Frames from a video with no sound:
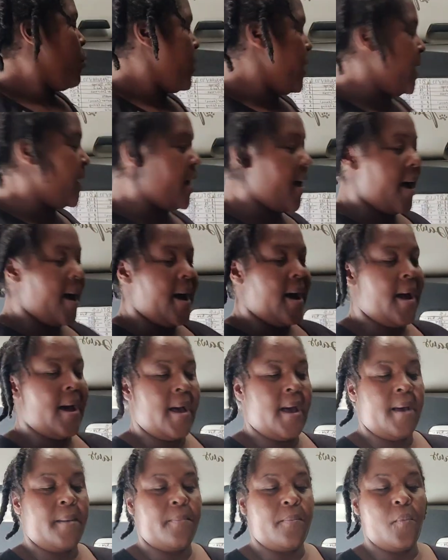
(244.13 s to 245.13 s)
we
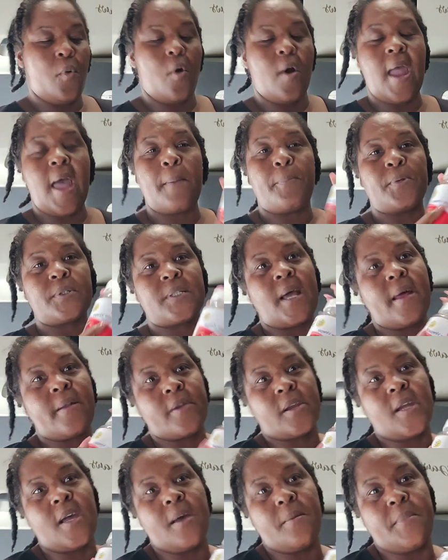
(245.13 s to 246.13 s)
got more apple
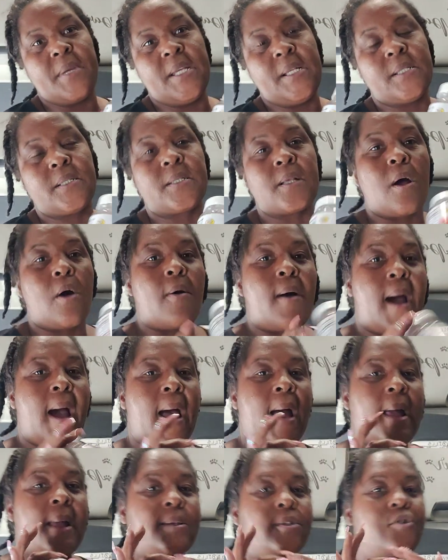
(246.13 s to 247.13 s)
cider gummies. So
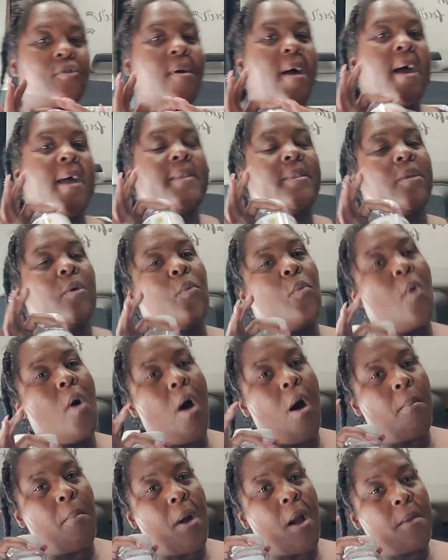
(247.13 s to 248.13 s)
I tried the
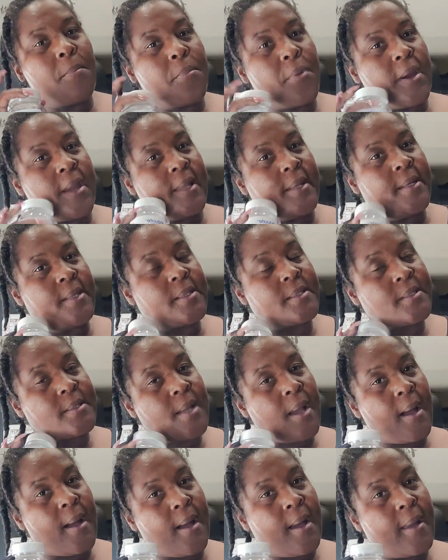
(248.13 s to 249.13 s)
Walmart brand this
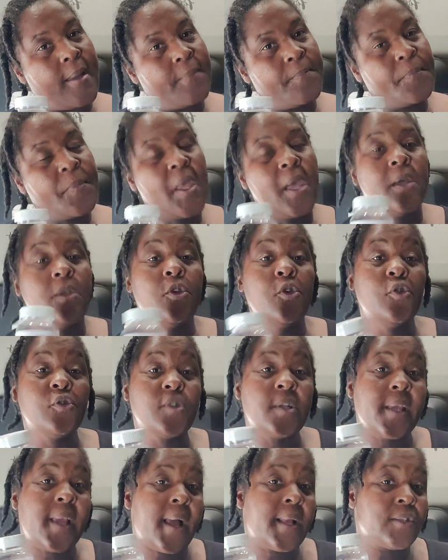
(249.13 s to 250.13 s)
time.
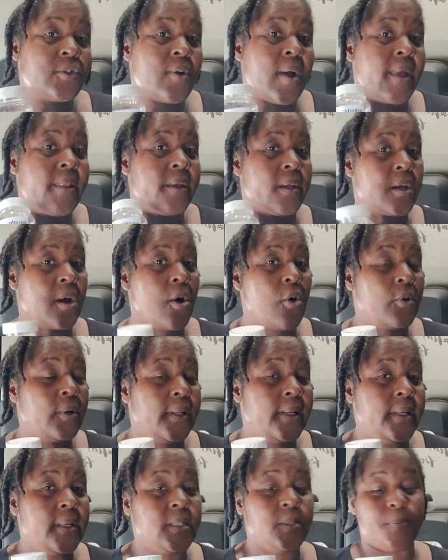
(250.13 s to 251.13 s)
Usually I try the
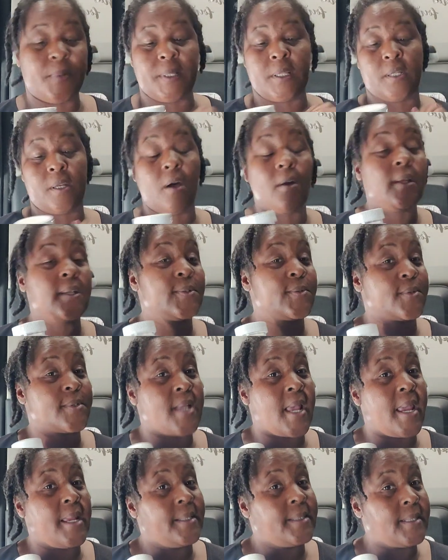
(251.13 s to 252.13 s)
Goli's, but the Goli's was
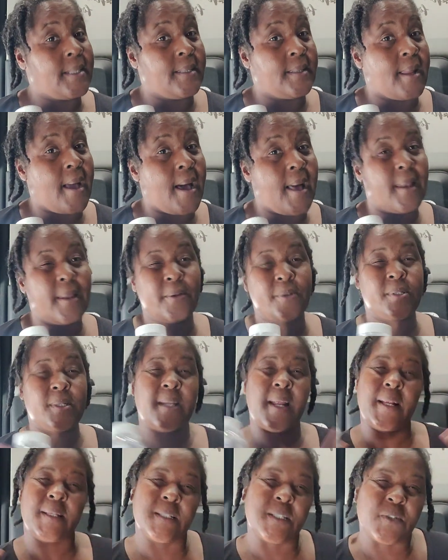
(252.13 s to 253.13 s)
$18
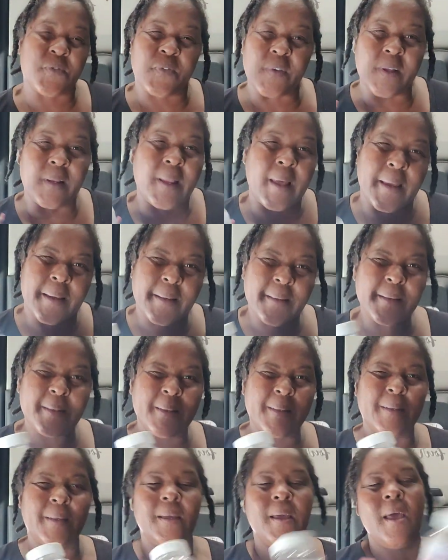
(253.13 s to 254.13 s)
and I just felt like,
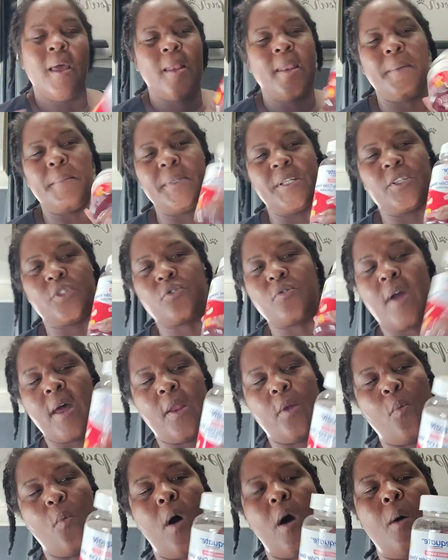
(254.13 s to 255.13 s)
uh, let me just try
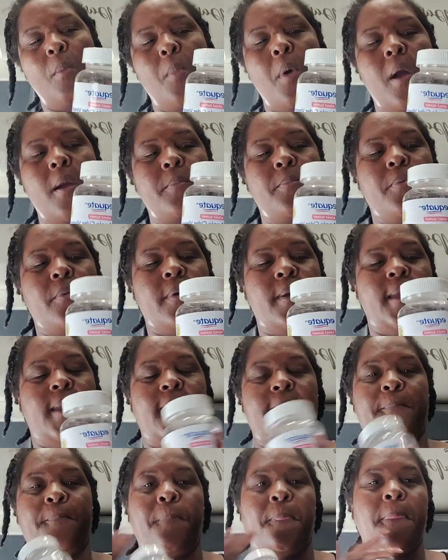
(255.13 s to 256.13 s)
the Walmart
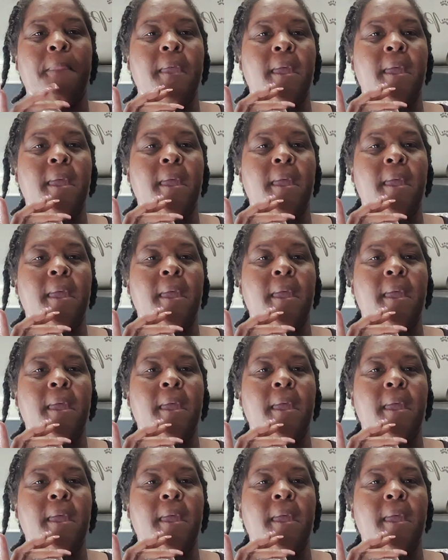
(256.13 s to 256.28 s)
brand